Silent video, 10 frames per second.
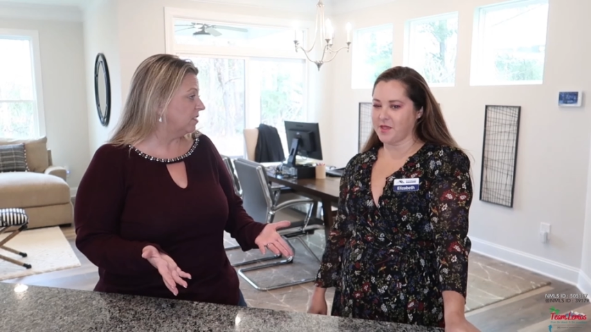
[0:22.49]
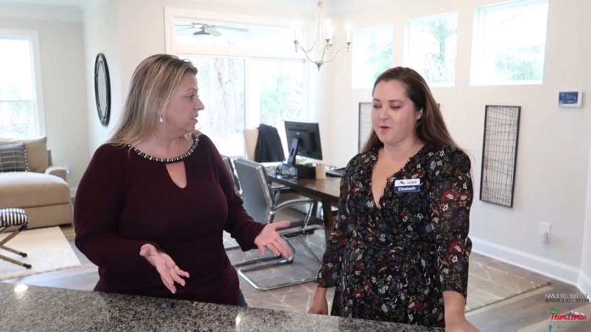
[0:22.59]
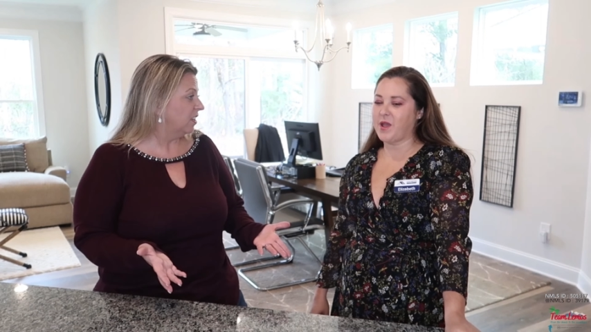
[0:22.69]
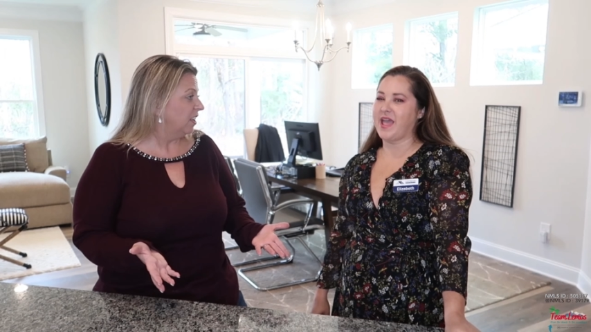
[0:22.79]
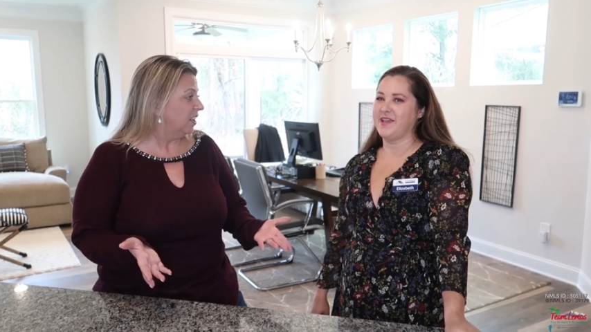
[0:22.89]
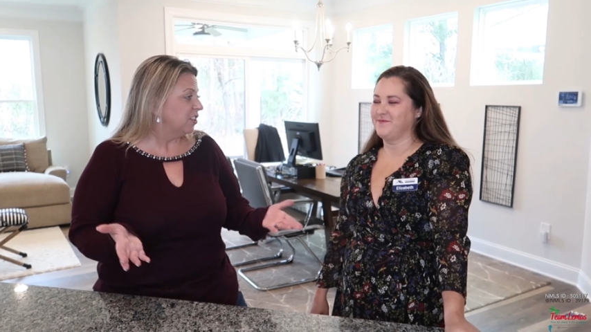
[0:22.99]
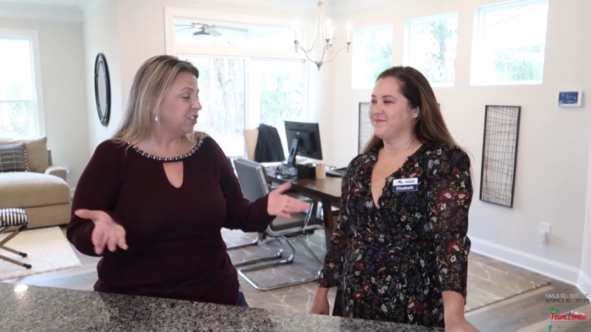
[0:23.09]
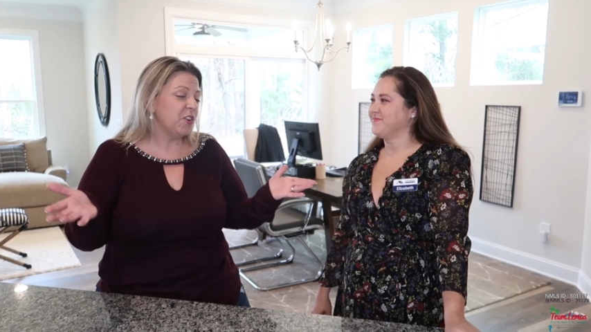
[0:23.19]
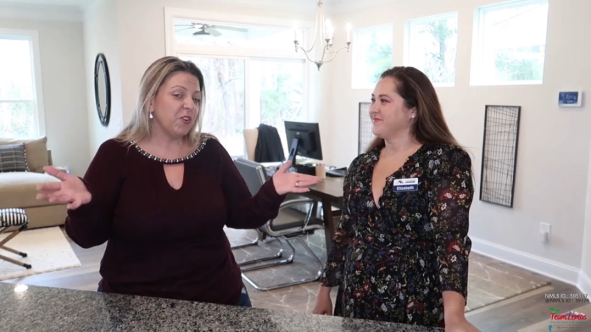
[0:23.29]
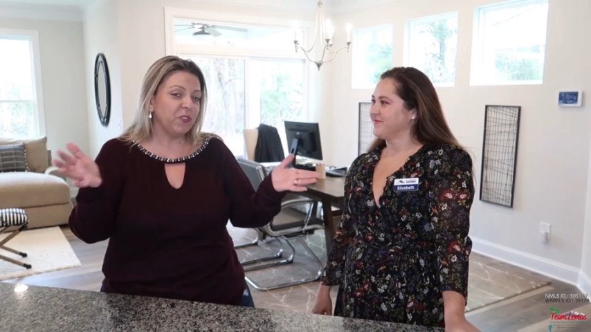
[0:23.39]
Speaker 1: Okay.
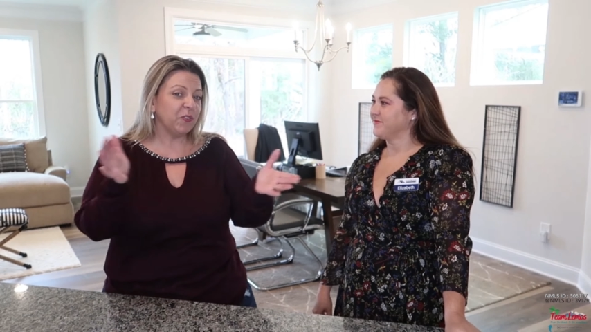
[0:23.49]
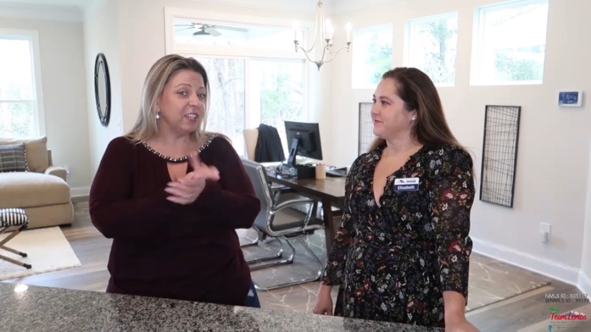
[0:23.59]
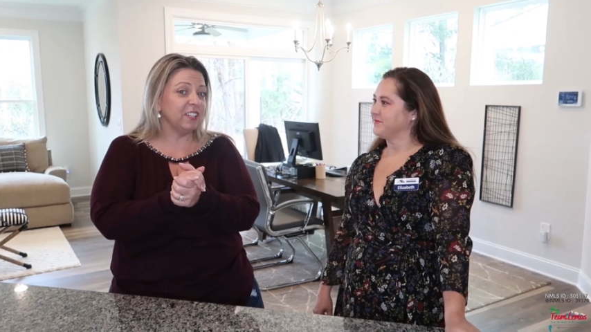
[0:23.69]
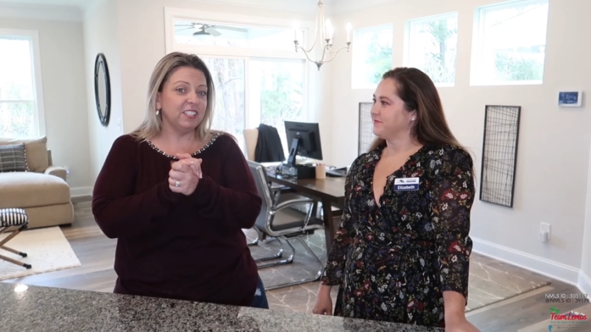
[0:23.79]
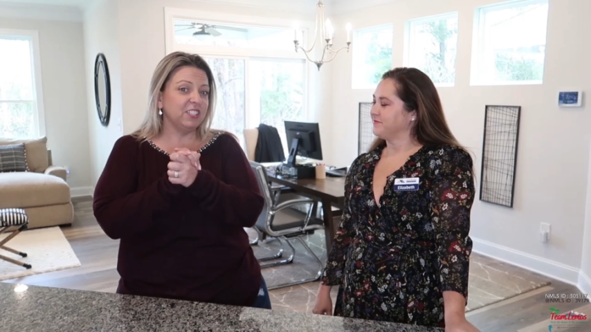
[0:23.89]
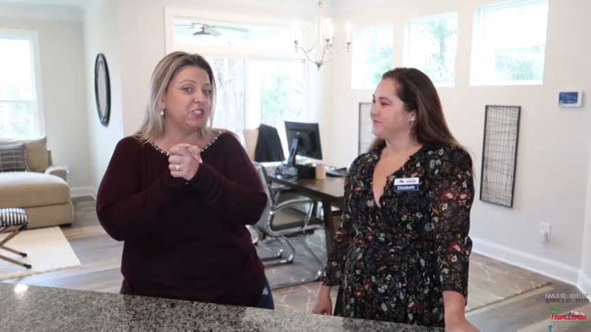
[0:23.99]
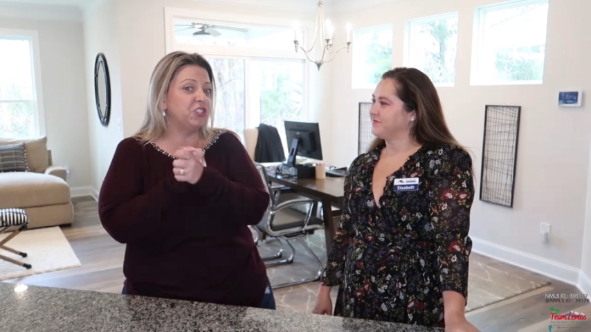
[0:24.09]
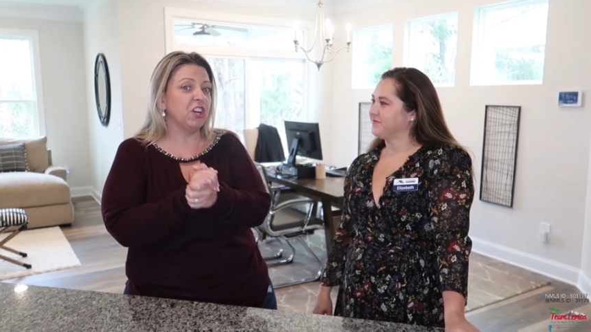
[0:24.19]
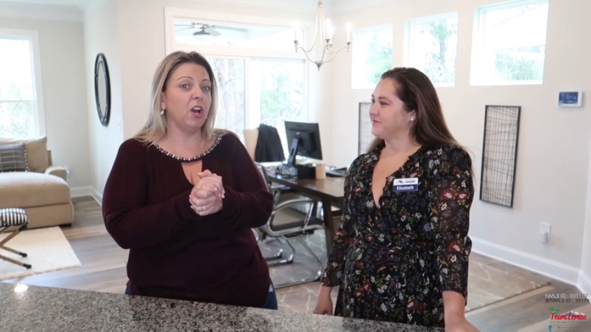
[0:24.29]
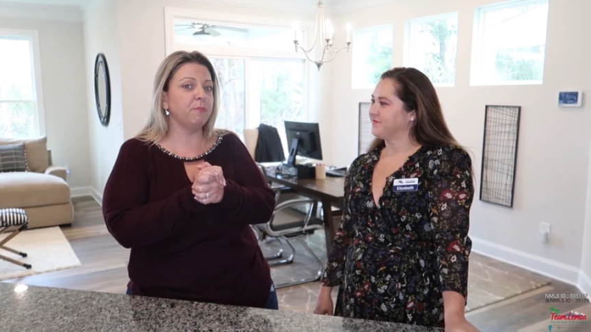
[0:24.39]
So we're going to just
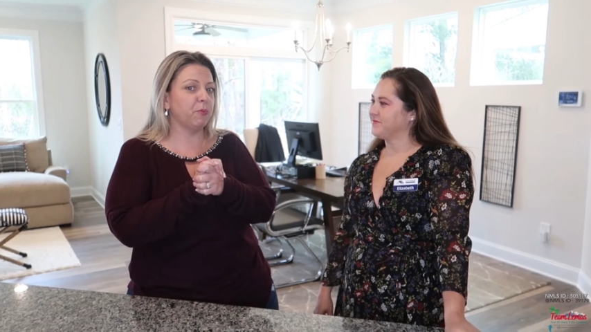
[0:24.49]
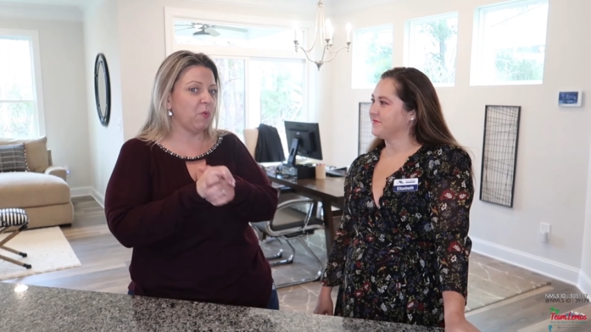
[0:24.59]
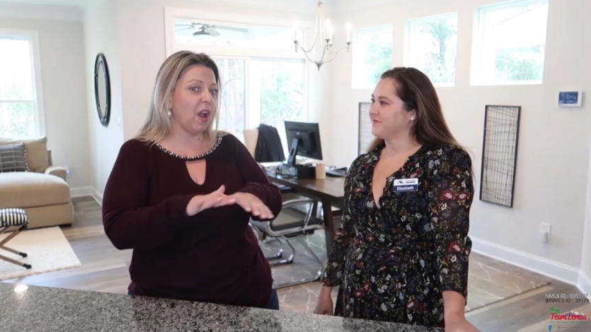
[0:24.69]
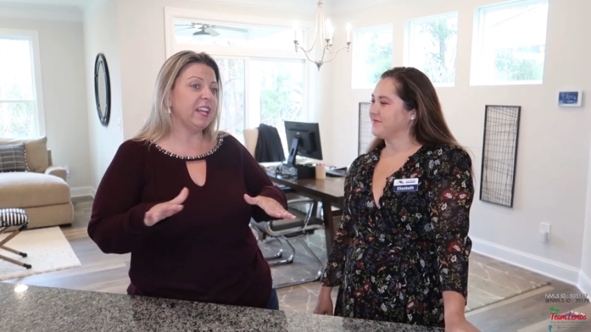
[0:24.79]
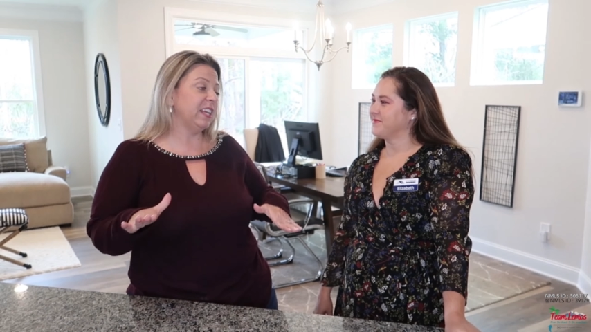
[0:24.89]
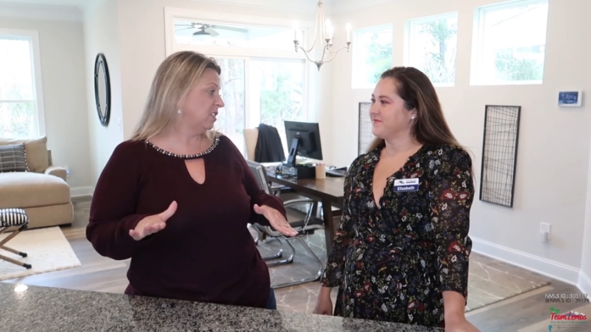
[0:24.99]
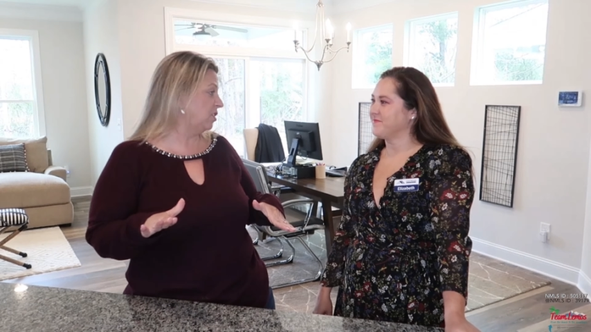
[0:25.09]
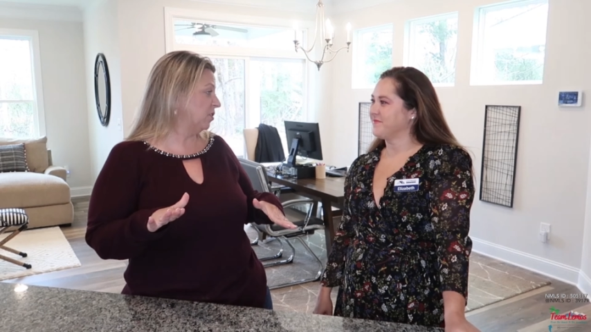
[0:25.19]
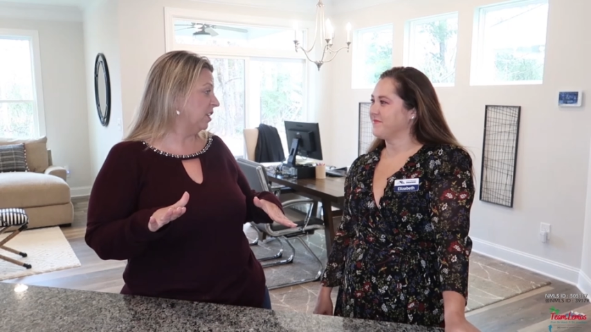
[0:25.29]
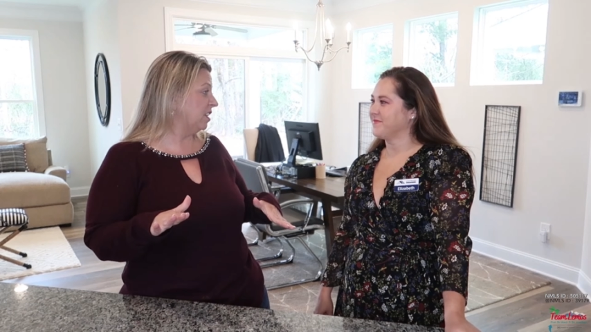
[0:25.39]
jump right into it.